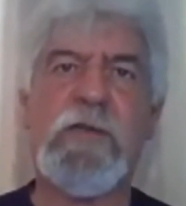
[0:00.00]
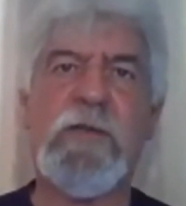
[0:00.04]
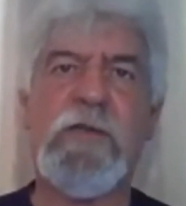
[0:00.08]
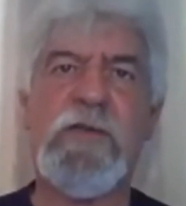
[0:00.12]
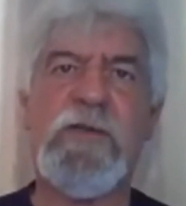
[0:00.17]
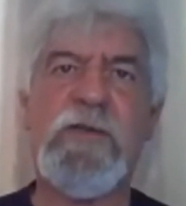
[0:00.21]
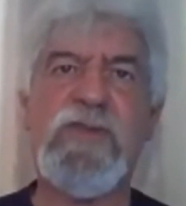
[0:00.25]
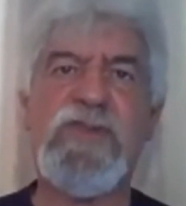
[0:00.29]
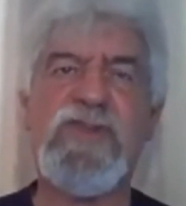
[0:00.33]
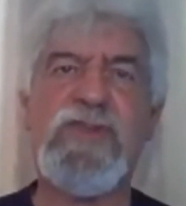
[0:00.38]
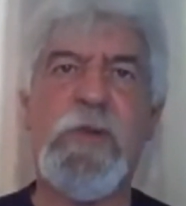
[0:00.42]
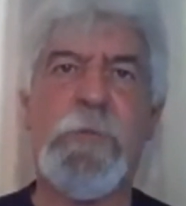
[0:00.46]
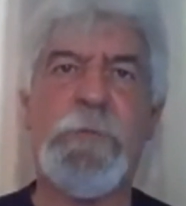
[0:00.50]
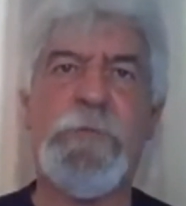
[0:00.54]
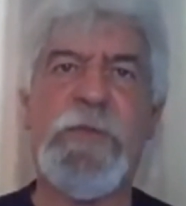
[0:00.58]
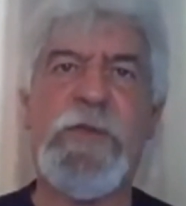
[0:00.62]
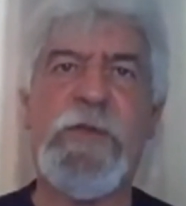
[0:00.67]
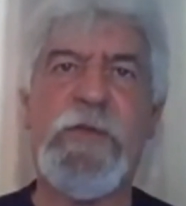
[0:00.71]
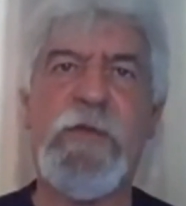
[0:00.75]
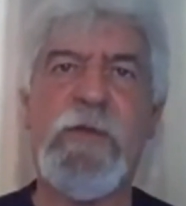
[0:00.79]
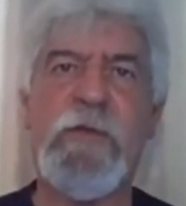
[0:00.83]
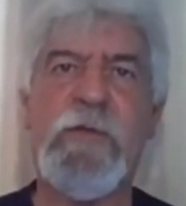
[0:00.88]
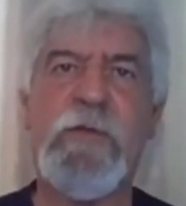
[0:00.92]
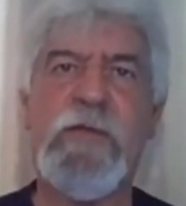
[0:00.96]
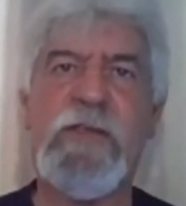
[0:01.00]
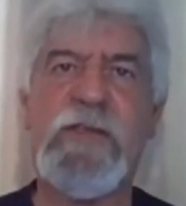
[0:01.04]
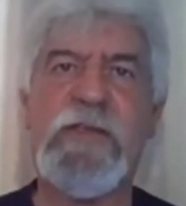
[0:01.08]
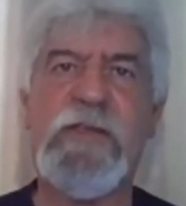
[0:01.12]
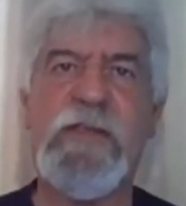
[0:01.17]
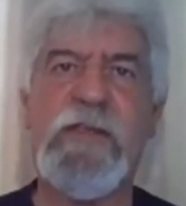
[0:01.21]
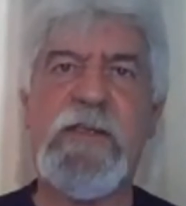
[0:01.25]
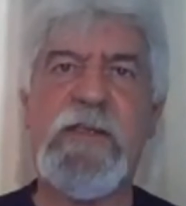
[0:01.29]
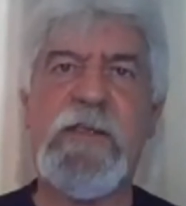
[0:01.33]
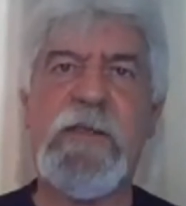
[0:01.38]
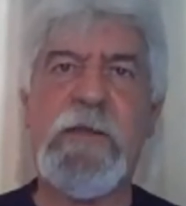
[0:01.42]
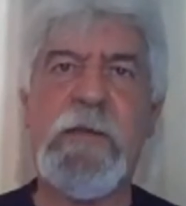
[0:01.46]
Stopped right
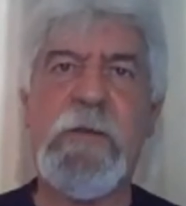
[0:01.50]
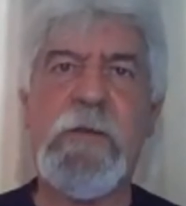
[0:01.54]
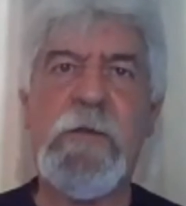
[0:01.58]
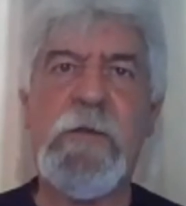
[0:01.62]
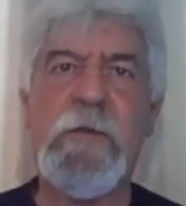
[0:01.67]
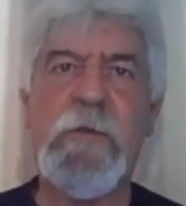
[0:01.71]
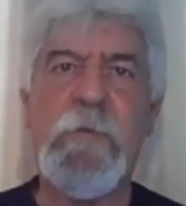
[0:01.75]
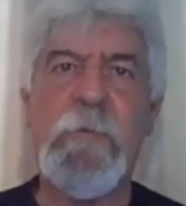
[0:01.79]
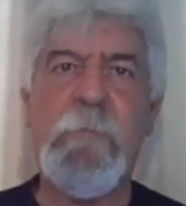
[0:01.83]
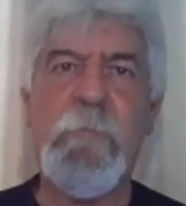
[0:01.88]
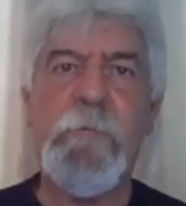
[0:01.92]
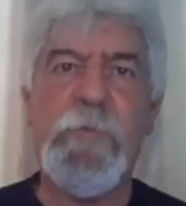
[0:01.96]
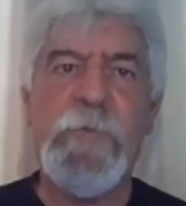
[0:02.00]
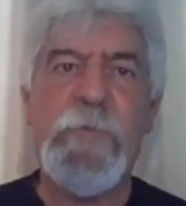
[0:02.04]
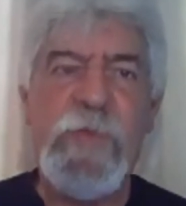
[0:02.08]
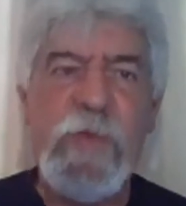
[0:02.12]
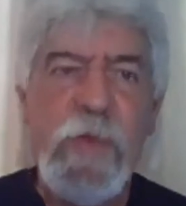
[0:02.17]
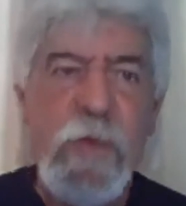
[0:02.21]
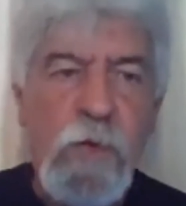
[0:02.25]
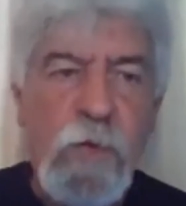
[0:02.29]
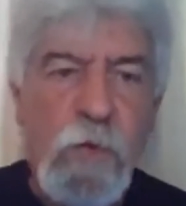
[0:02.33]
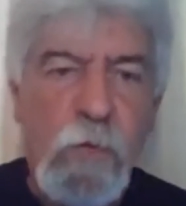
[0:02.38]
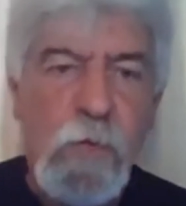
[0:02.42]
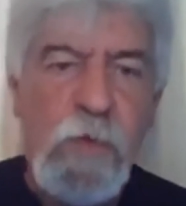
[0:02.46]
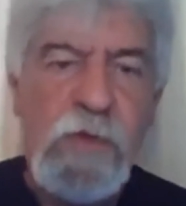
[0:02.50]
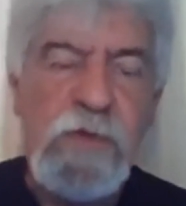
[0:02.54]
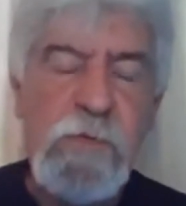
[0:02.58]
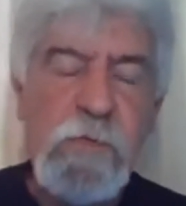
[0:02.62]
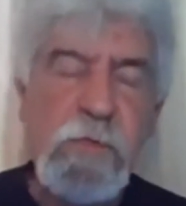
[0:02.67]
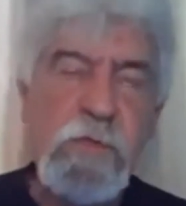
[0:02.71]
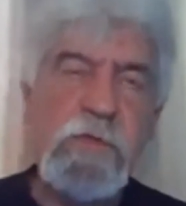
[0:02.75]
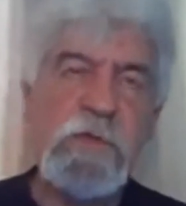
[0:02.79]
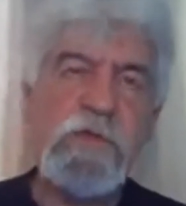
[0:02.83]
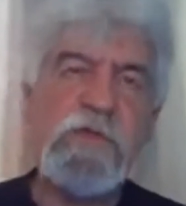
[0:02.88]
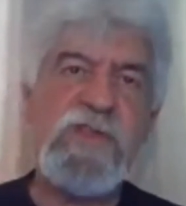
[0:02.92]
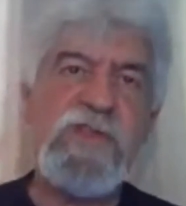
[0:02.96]
there. What
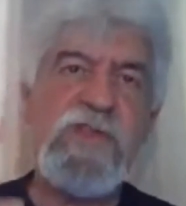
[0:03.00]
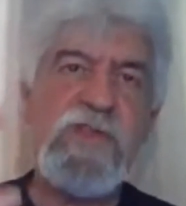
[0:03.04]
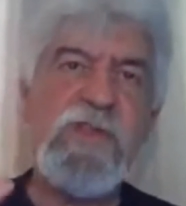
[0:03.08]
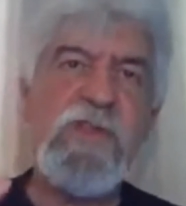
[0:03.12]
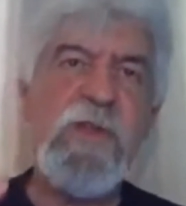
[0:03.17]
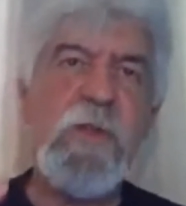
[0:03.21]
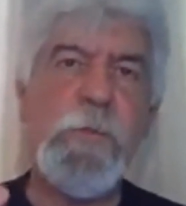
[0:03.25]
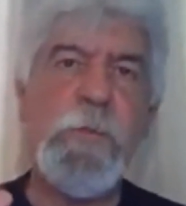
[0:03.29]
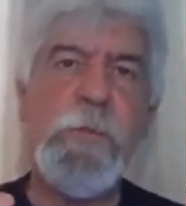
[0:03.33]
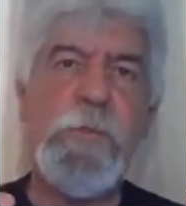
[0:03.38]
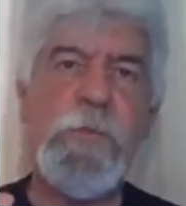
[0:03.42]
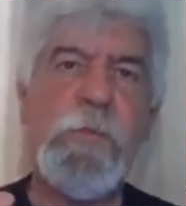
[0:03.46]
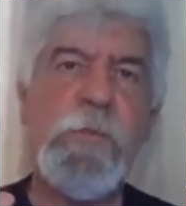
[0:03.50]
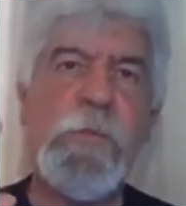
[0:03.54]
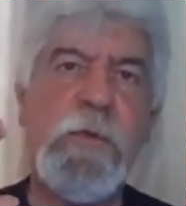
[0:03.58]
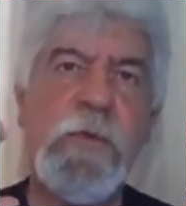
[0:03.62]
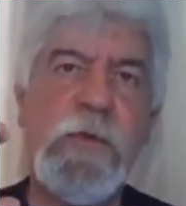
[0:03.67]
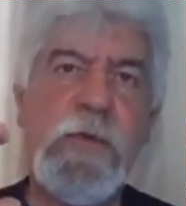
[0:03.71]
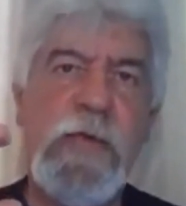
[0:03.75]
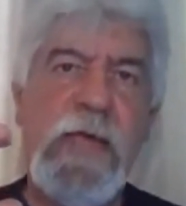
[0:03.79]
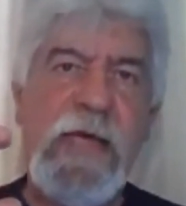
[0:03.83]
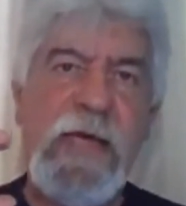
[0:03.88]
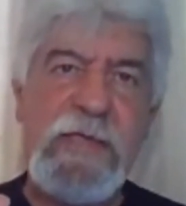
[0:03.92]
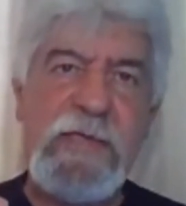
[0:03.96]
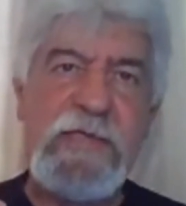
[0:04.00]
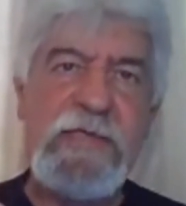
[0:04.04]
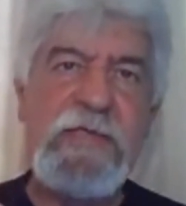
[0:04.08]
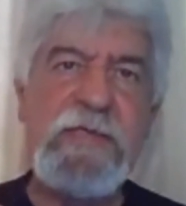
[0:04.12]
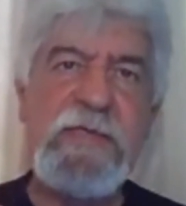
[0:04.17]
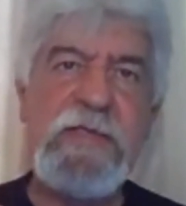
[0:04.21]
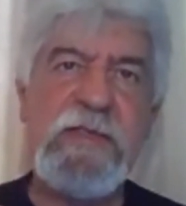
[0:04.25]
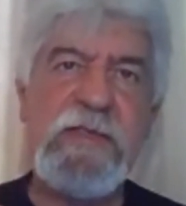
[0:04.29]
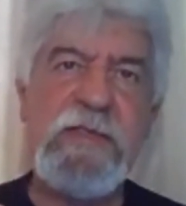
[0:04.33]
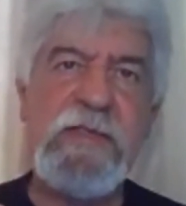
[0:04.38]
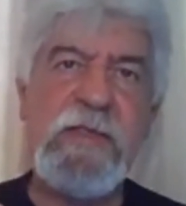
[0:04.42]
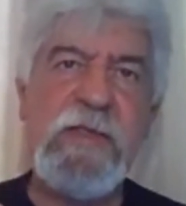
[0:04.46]
will stop
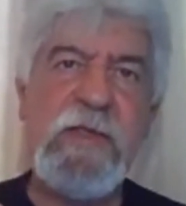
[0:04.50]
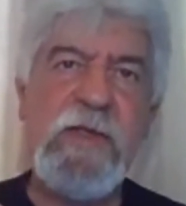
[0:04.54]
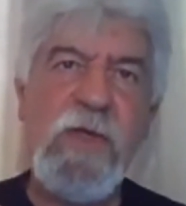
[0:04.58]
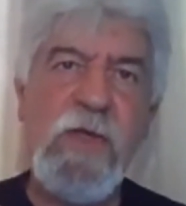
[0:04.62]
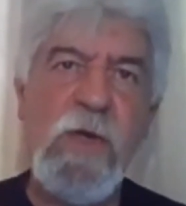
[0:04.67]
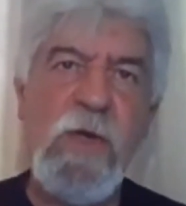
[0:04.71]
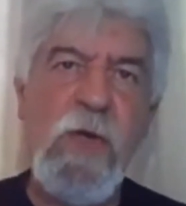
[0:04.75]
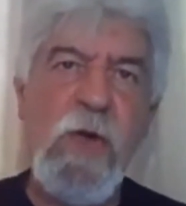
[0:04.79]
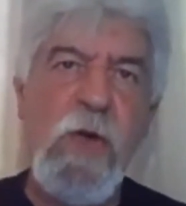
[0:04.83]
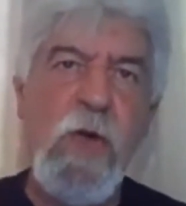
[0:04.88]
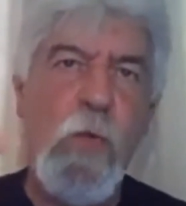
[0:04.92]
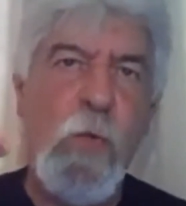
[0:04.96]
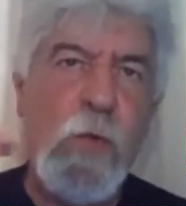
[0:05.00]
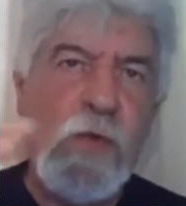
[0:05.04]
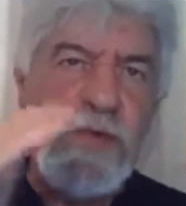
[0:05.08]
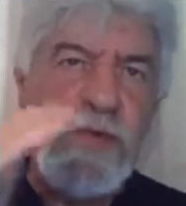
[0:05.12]
us? What